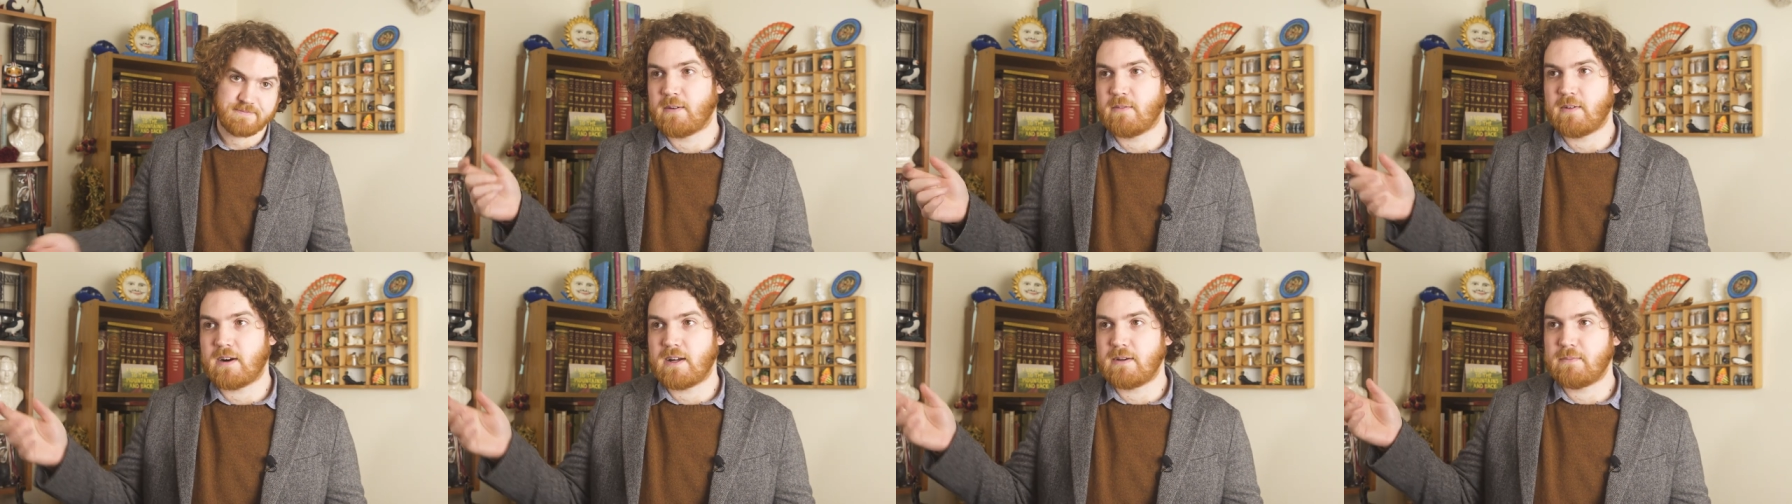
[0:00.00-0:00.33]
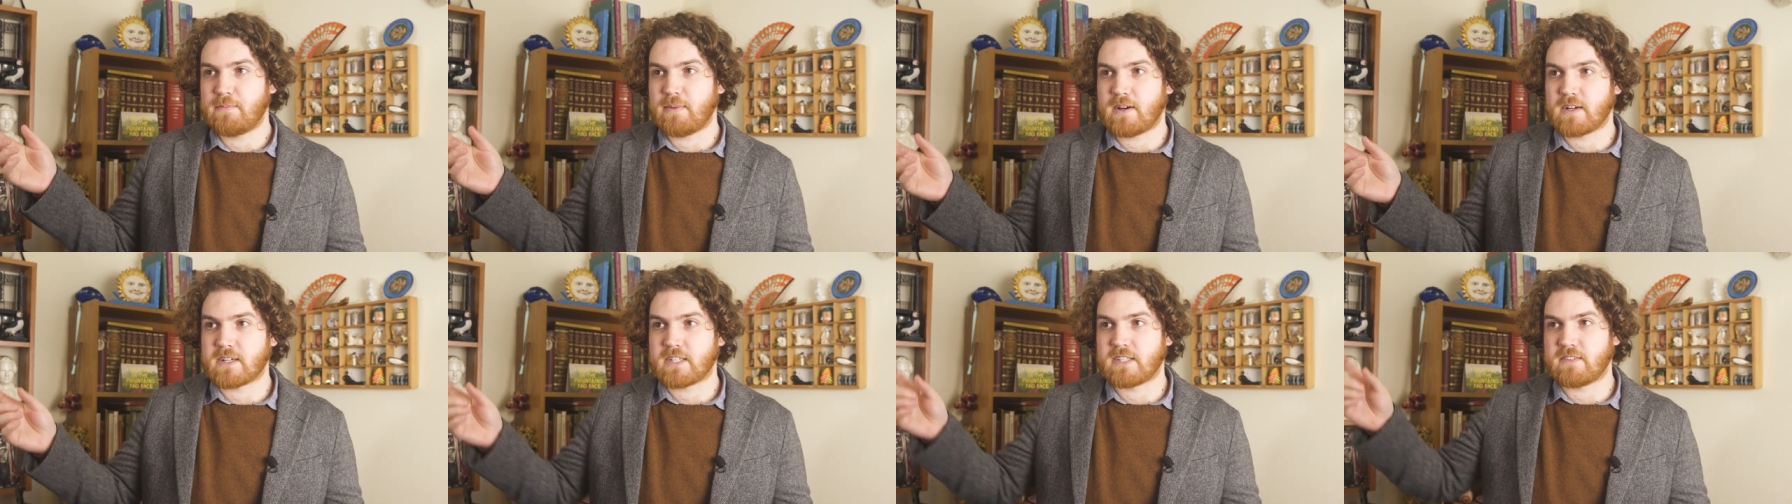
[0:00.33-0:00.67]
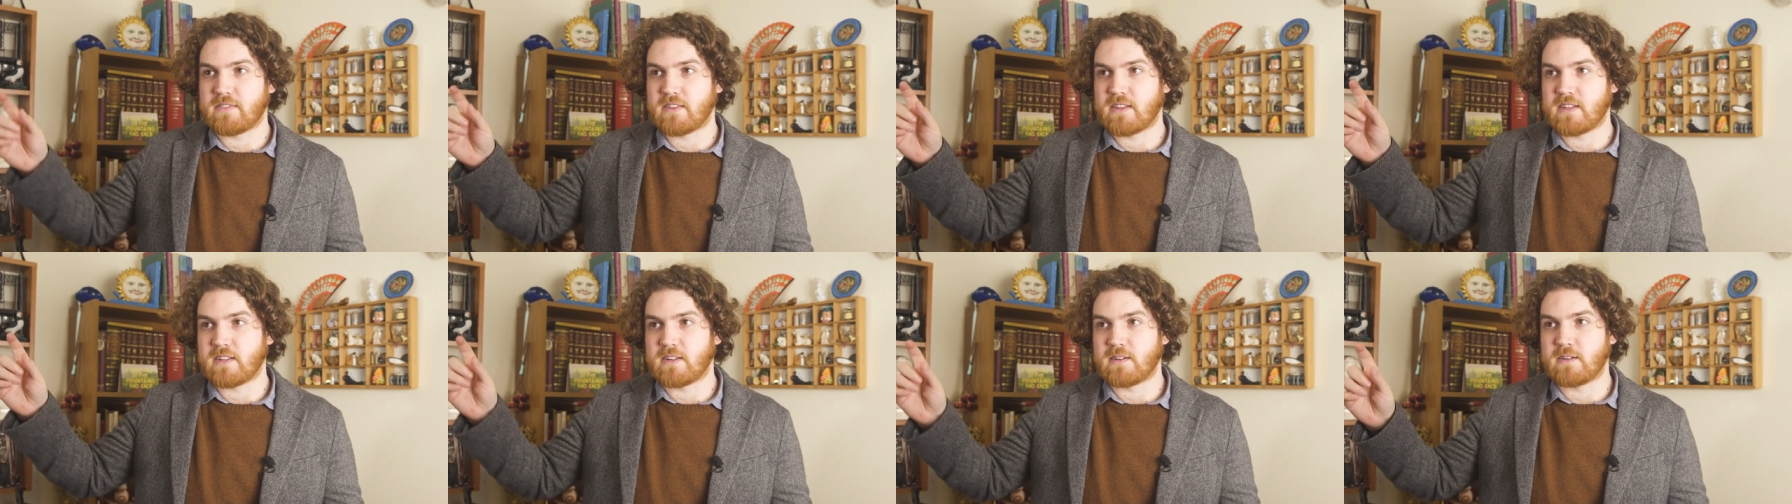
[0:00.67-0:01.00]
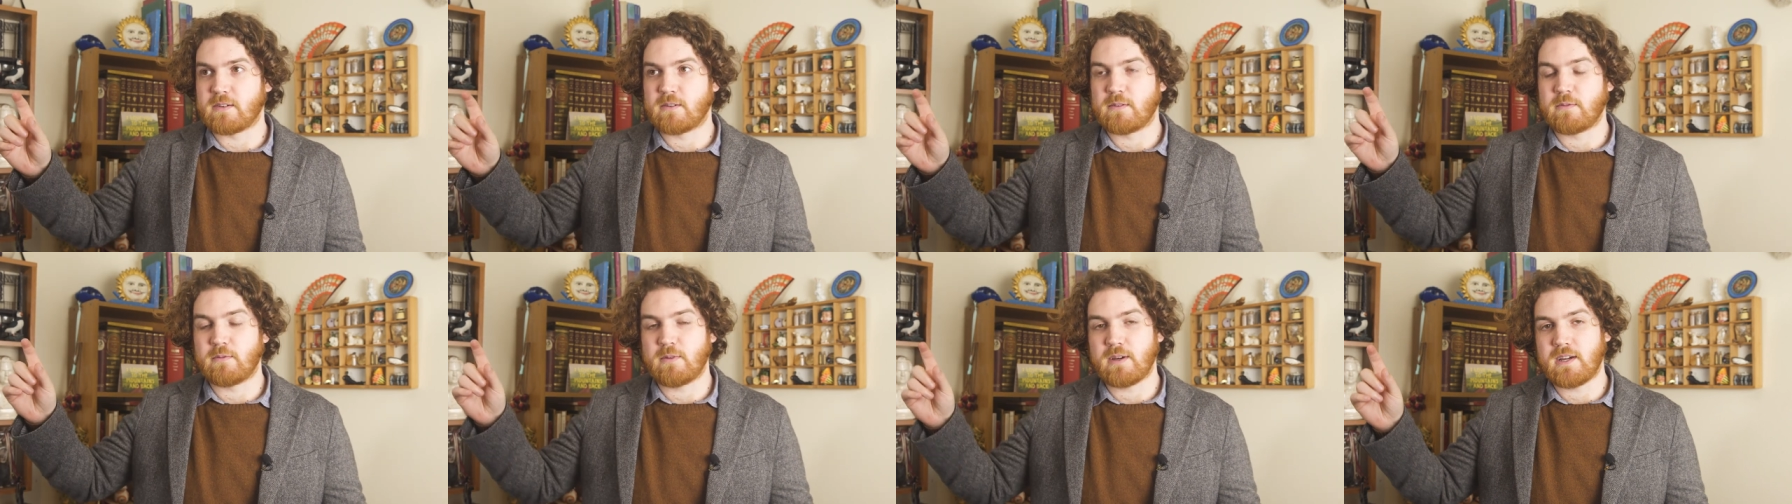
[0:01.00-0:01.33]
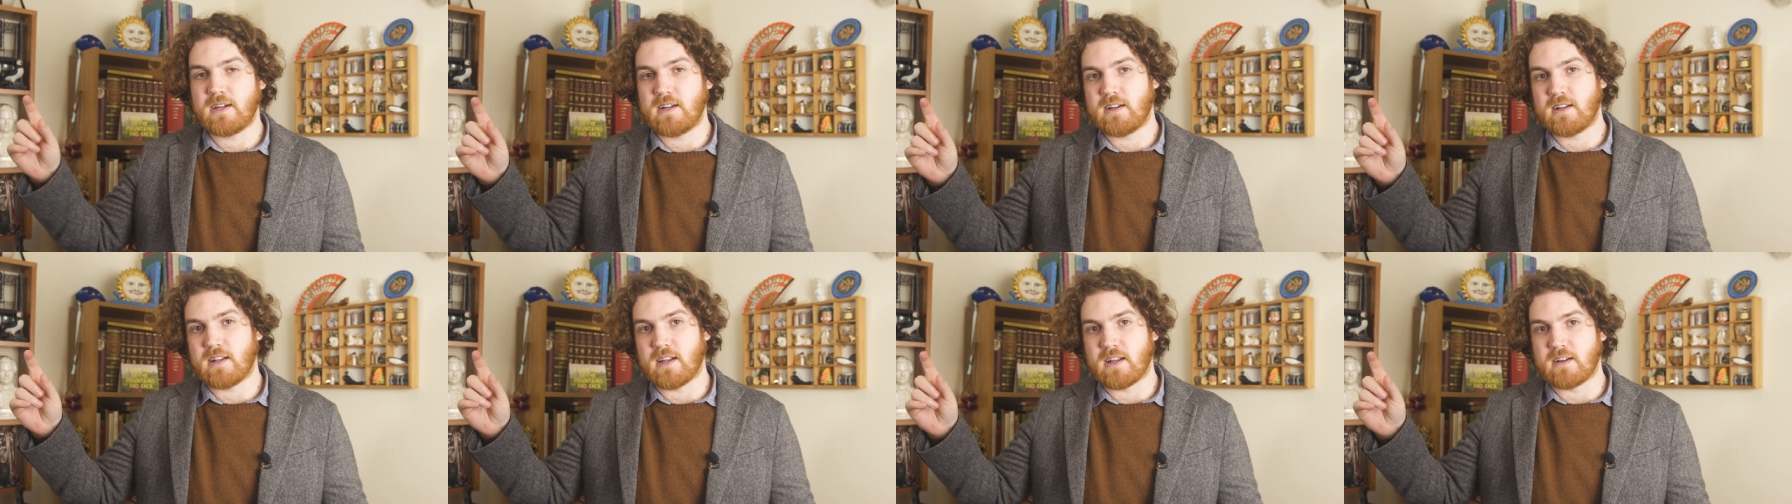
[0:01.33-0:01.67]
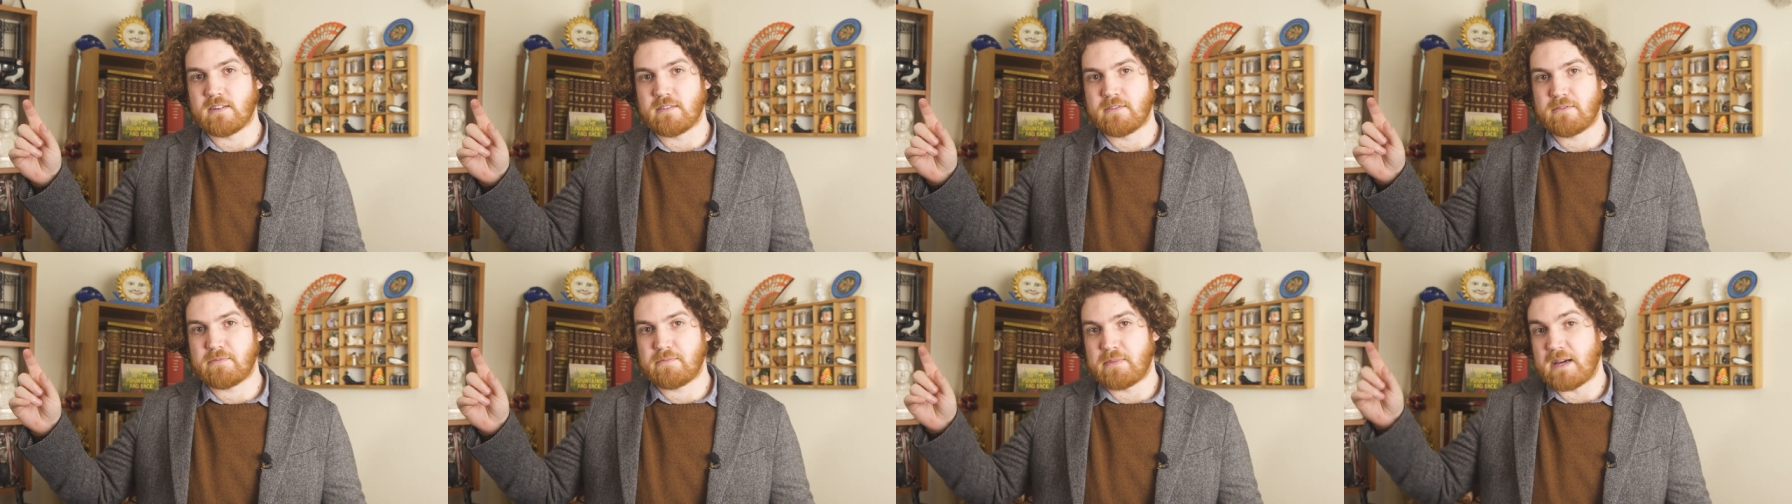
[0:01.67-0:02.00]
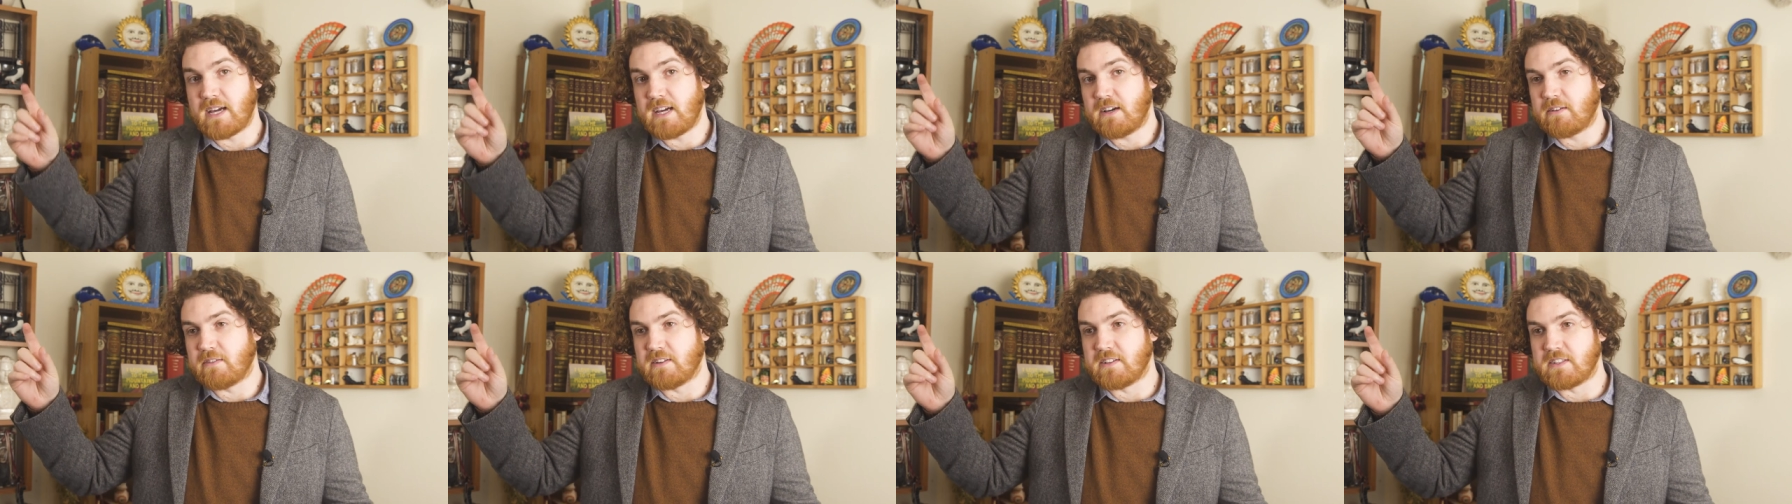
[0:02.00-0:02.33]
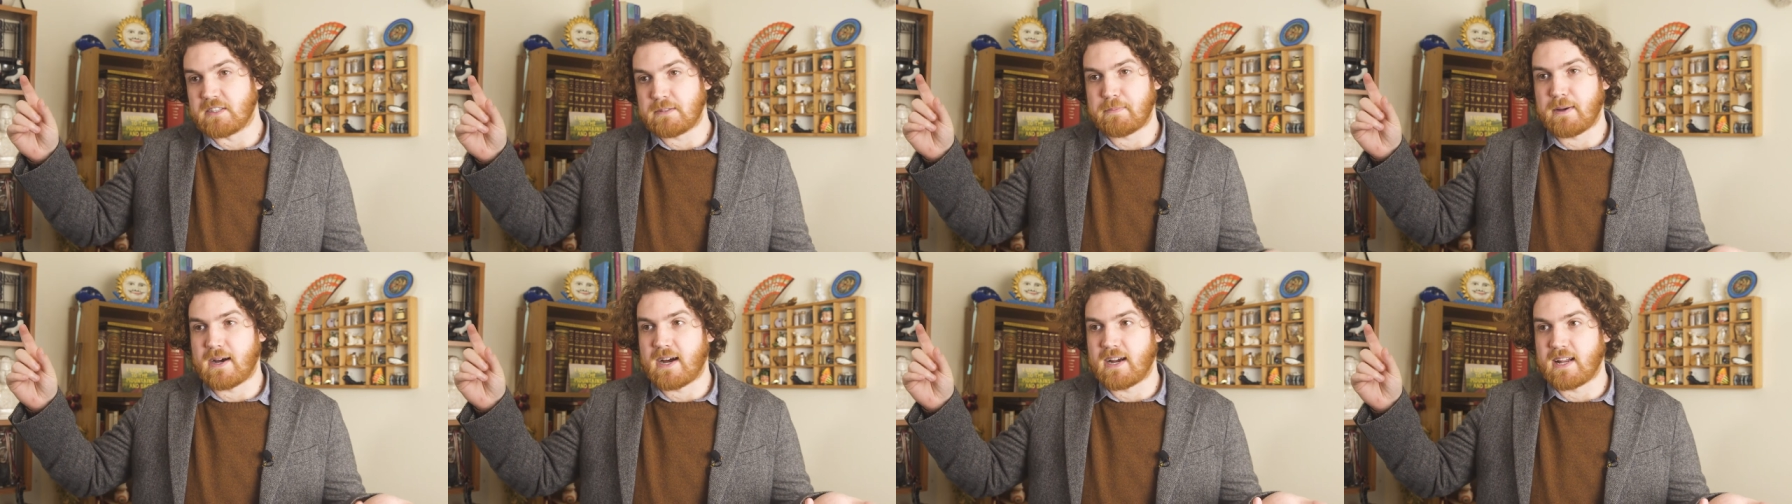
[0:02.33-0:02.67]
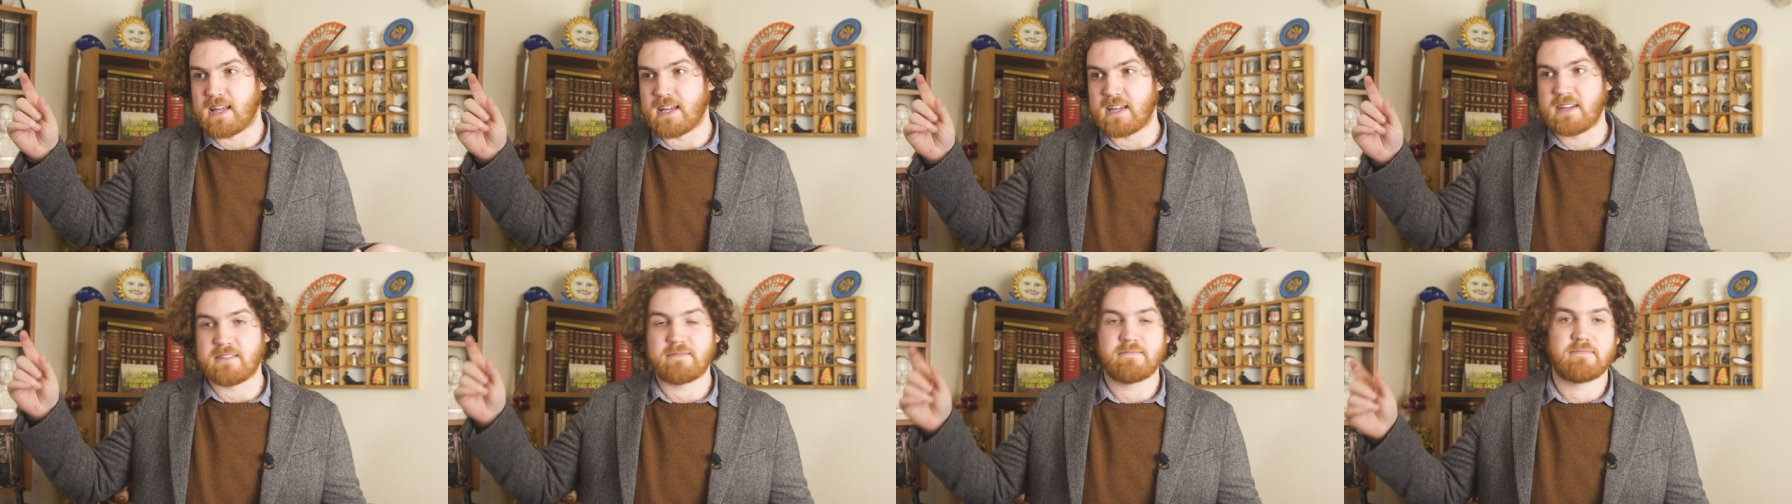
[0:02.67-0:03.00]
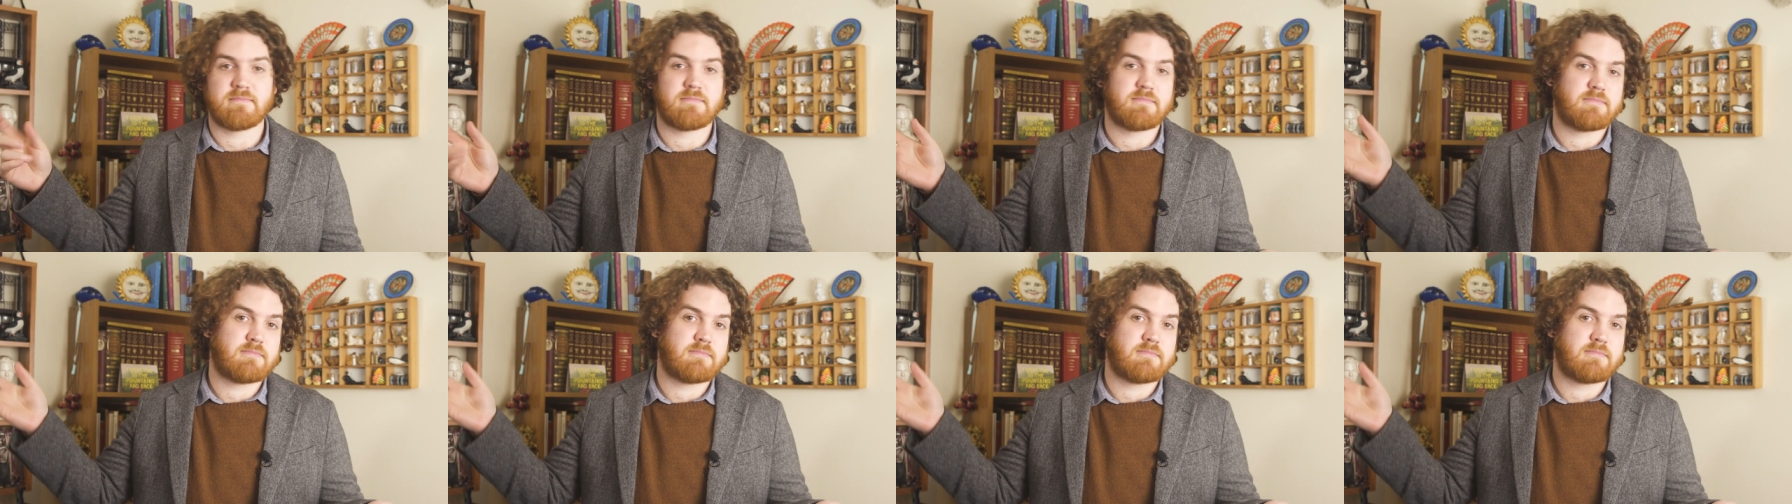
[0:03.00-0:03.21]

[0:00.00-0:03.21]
One box for the We Love Penguins party,